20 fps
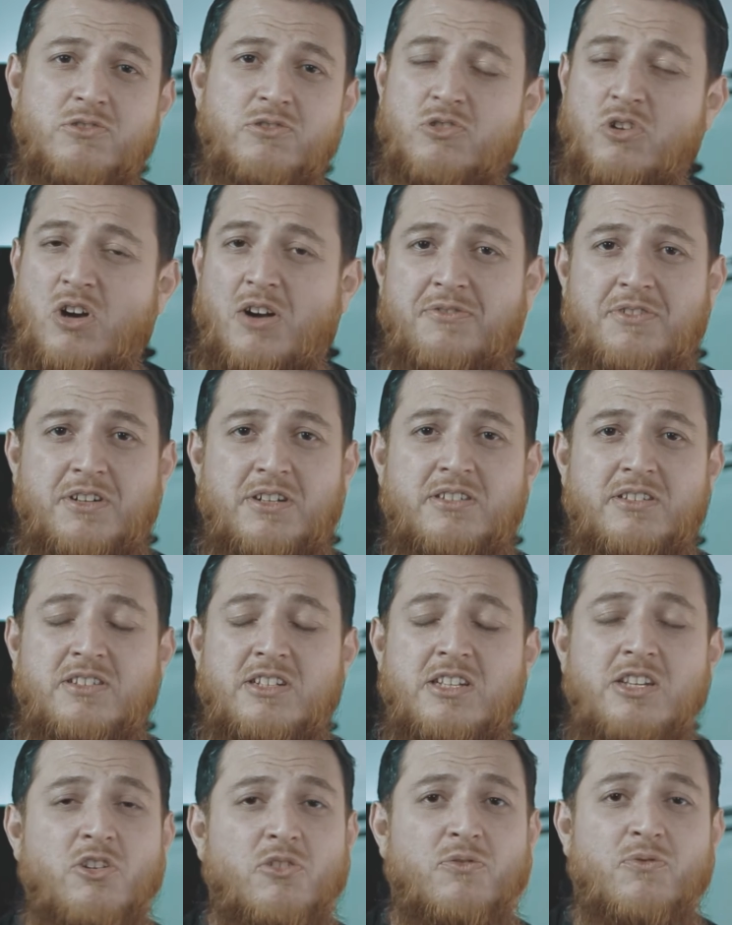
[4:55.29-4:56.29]
So after
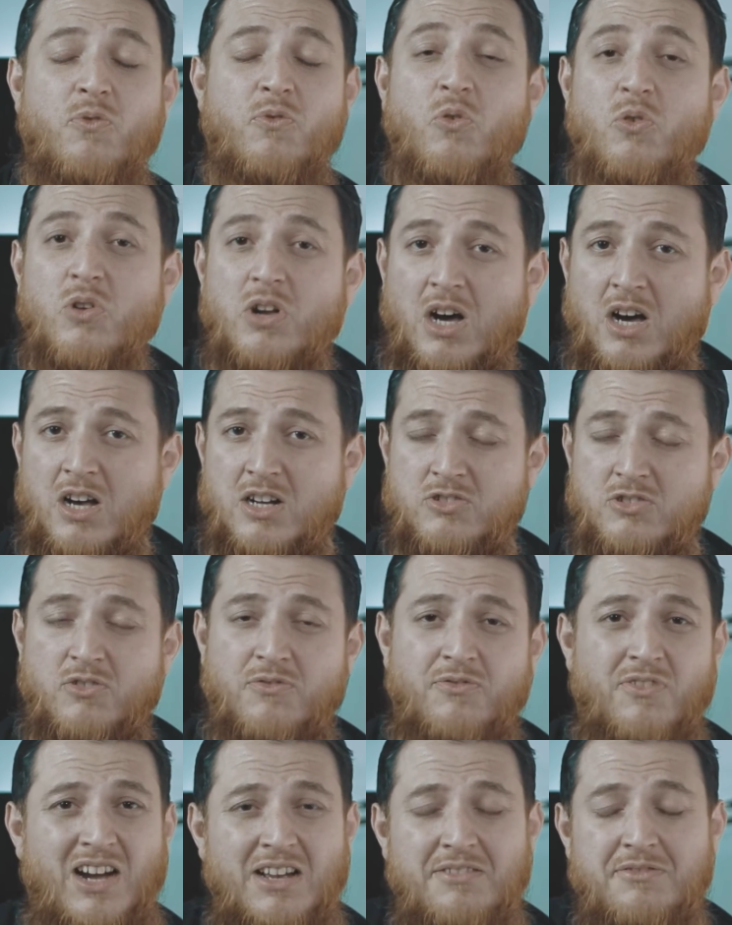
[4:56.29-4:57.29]
3 or 4 hours or
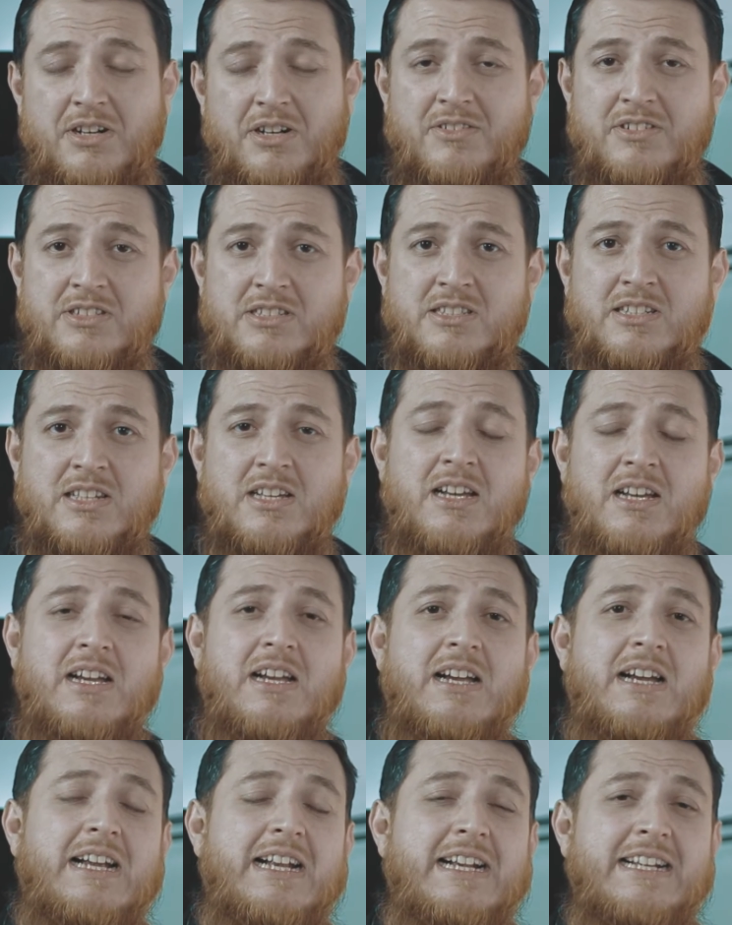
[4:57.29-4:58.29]
5 hours,
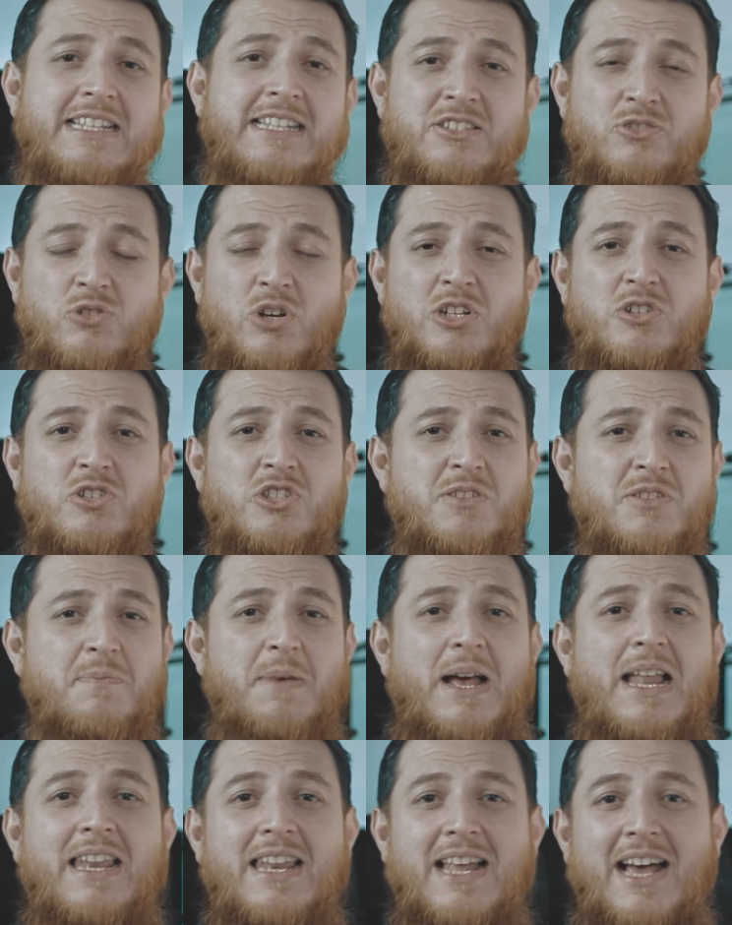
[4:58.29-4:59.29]
it is going to
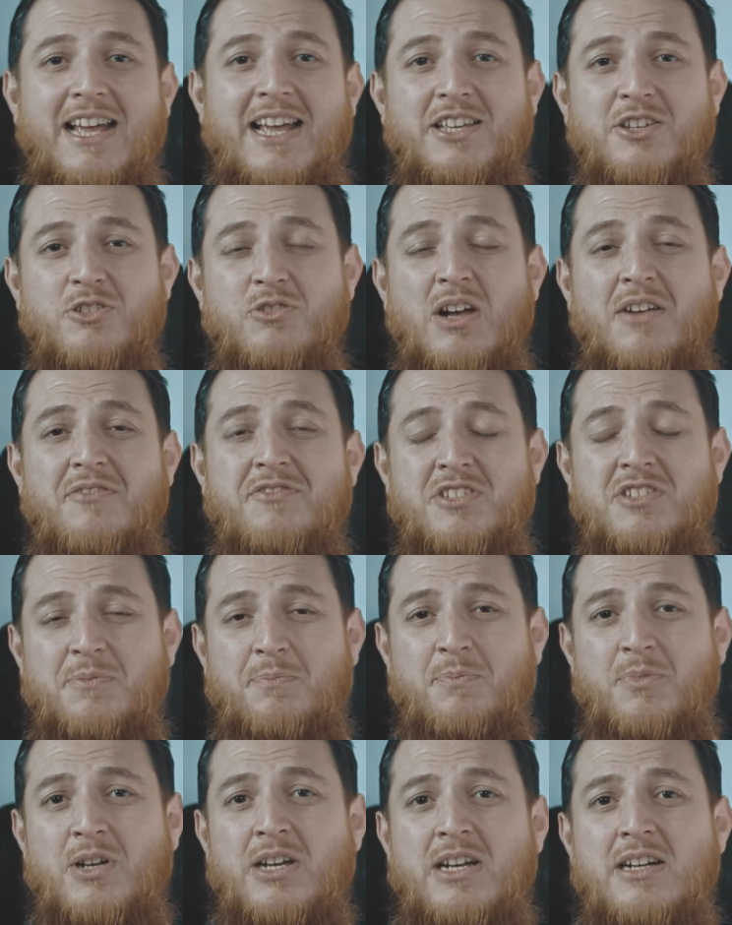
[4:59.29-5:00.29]
smell like you have
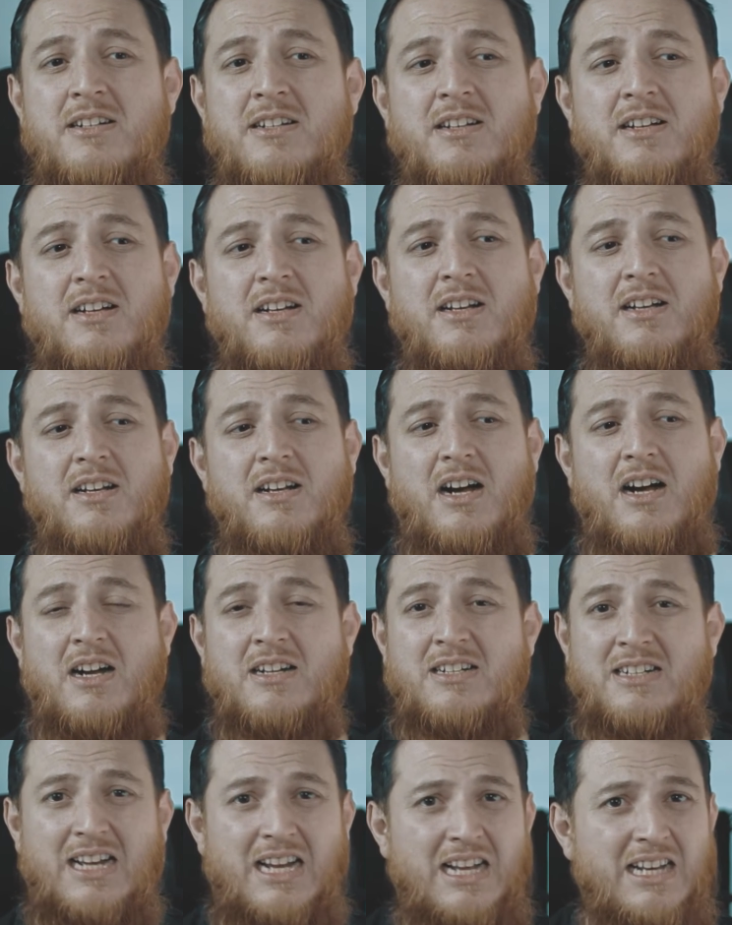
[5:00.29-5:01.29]
sprayed a
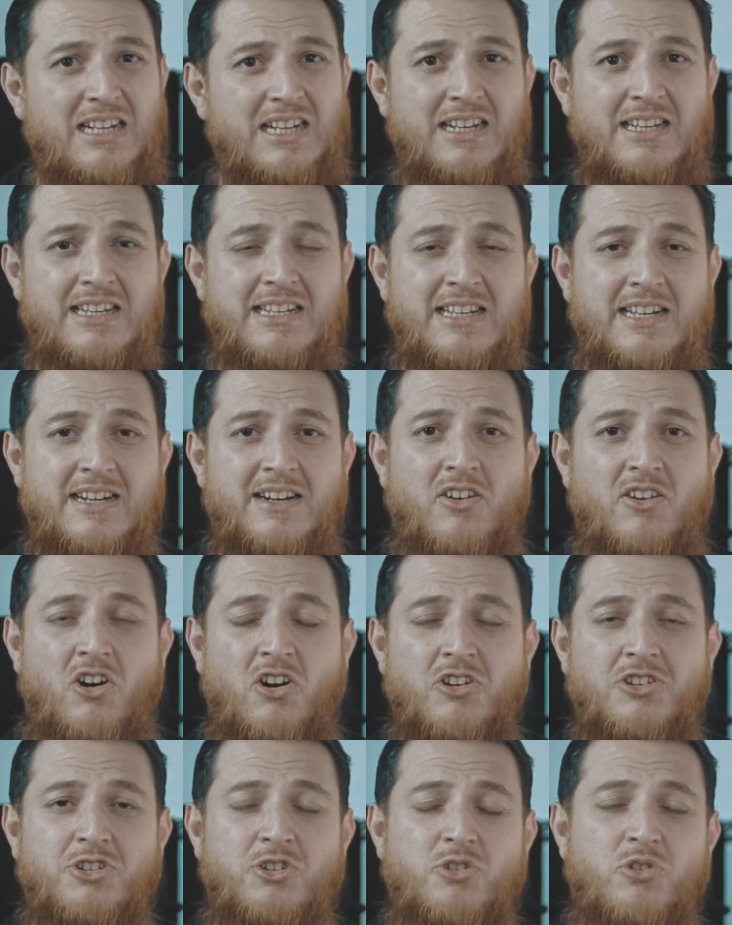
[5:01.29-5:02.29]
tile cleaner
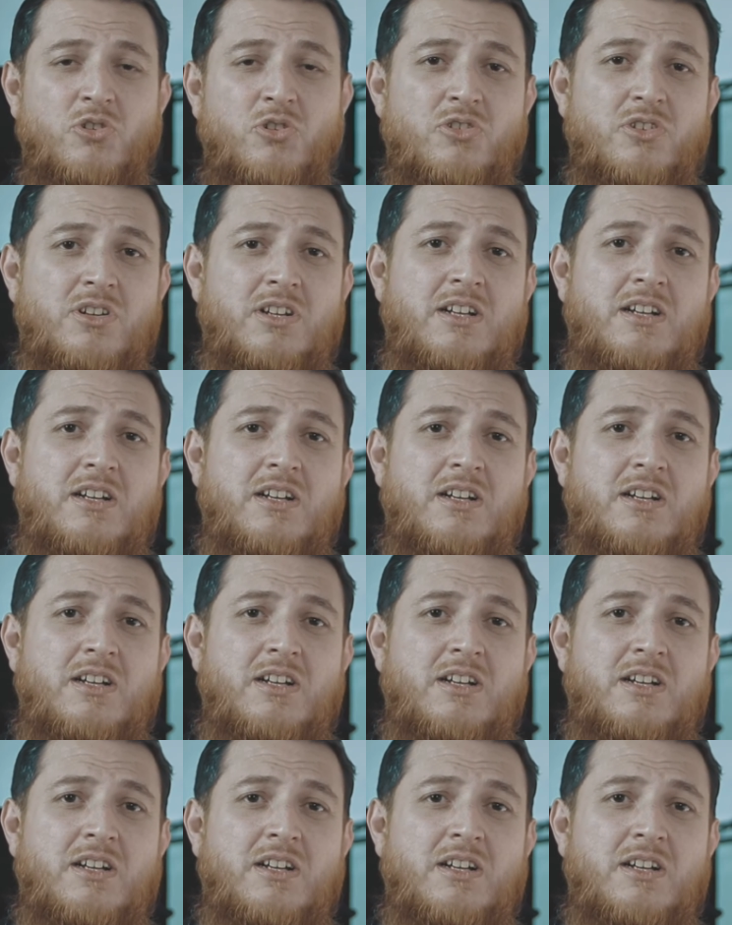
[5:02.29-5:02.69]
on your